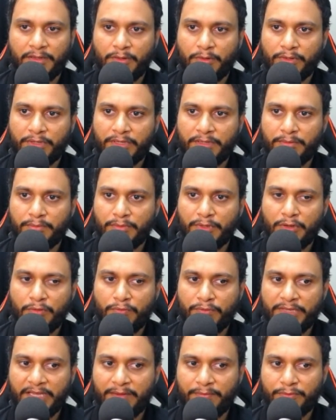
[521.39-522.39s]
okay now
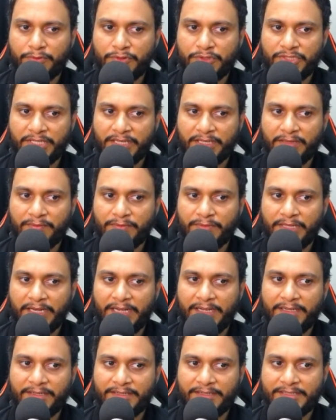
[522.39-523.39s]
we have to check if the
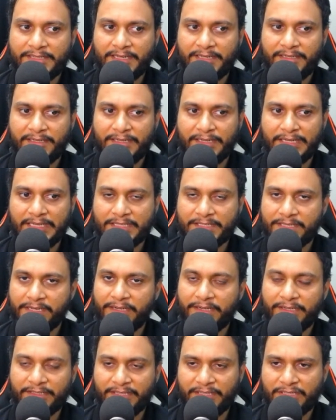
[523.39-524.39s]
writer is at index
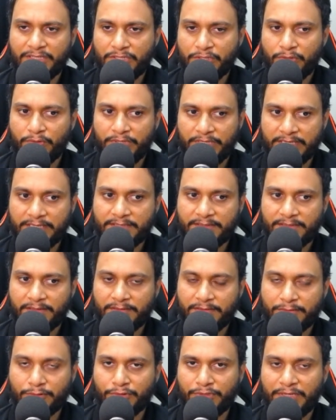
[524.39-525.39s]
greater than 0 yes
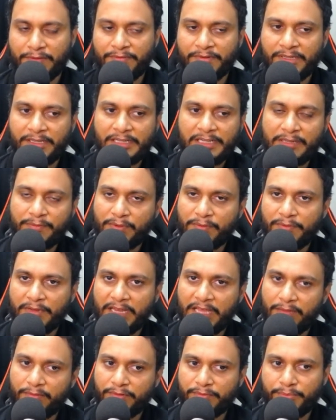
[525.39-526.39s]
so definitely we
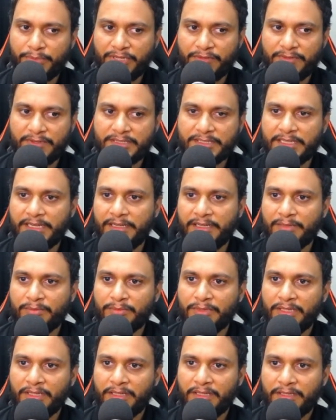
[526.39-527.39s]
will have a previous
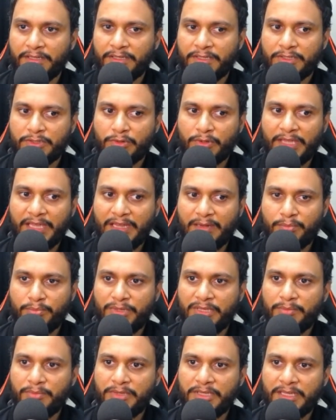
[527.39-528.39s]
item so can
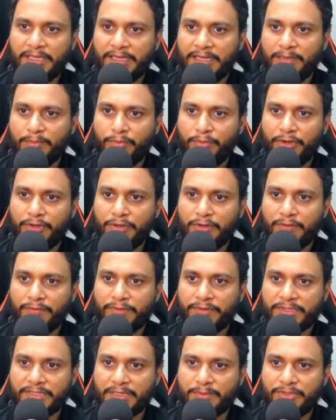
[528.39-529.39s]
B be an endpoint
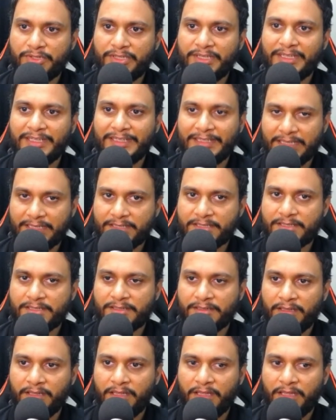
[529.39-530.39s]
of a substring? Yes.
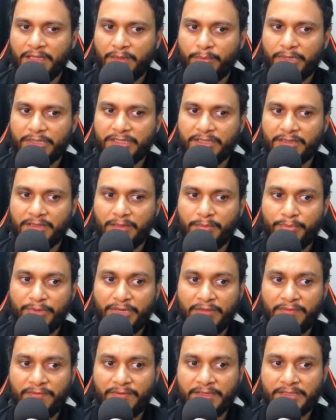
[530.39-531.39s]
But then the
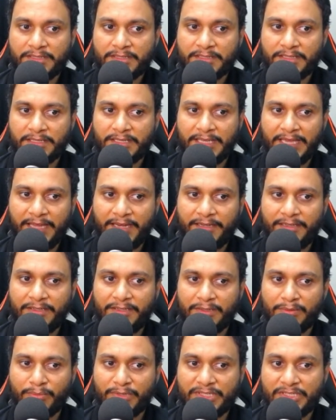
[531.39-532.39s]
previous
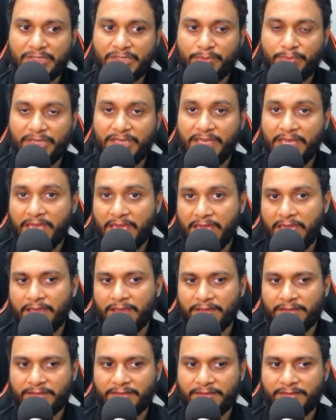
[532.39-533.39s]
character must be
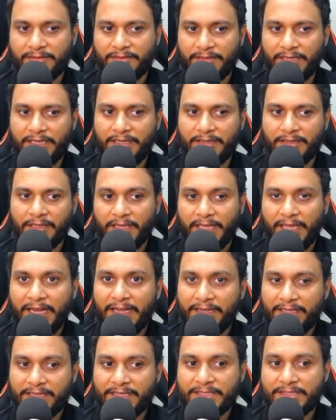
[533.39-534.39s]
A, right?
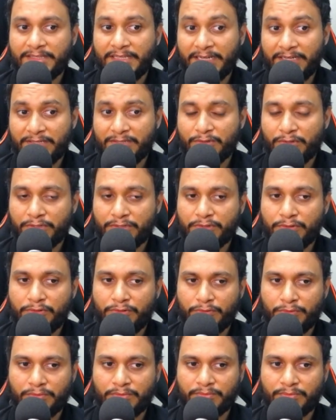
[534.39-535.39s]
And yes, that is also
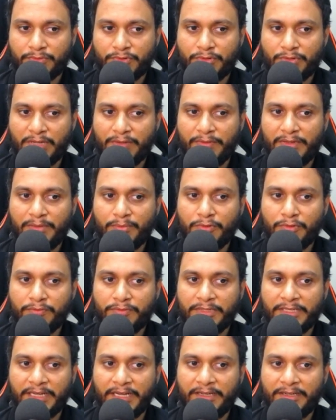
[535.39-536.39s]
true. So I will move
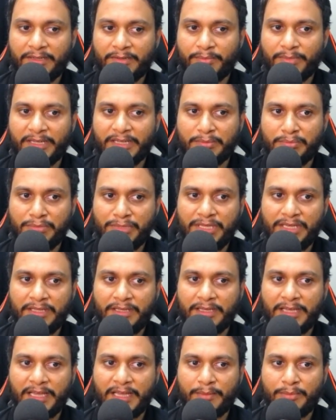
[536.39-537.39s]
the writer back,
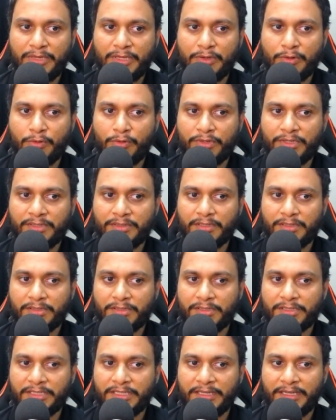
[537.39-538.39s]
meaning I am ignoring the
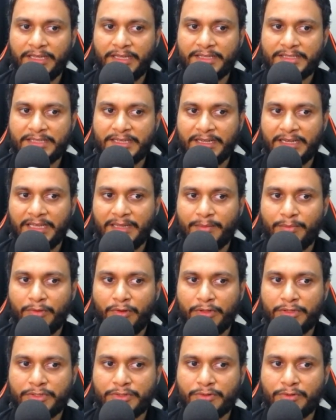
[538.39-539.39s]
third index and I am
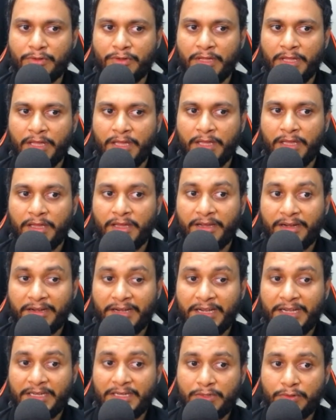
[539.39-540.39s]
also
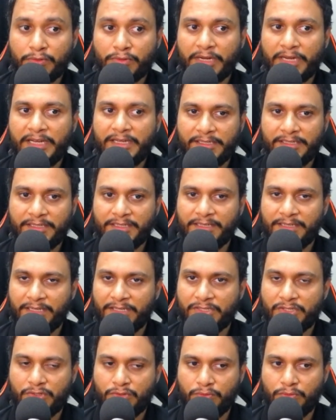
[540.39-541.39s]
ready to write at
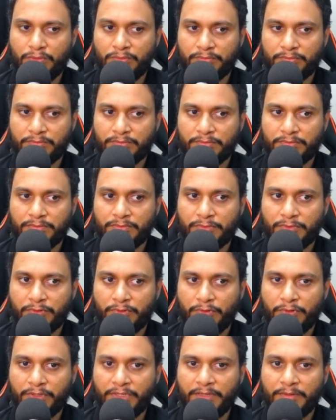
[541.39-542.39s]
index 2.
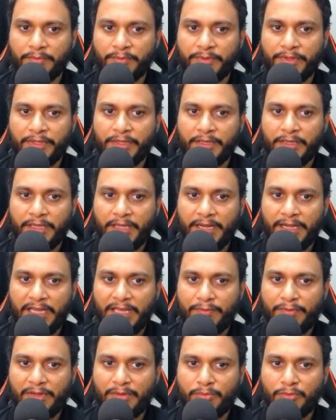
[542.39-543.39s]
Okay. And
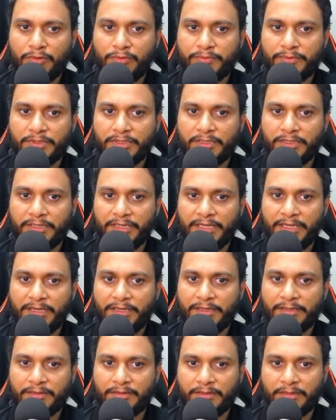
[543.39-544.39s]
I will move the
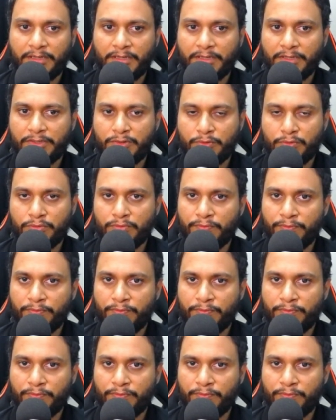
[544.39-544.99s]
reader uh, to